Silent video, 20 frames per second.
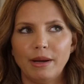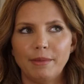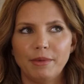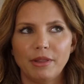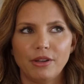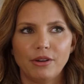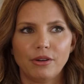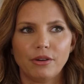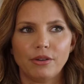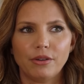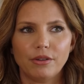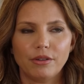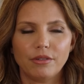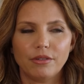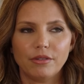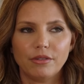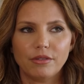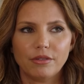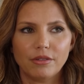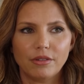grandmother
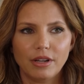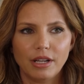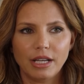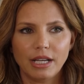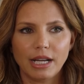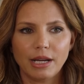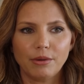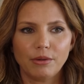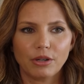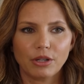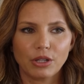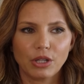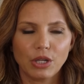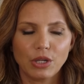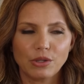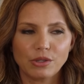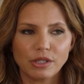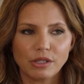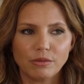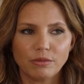and I were
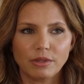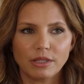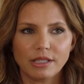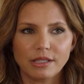close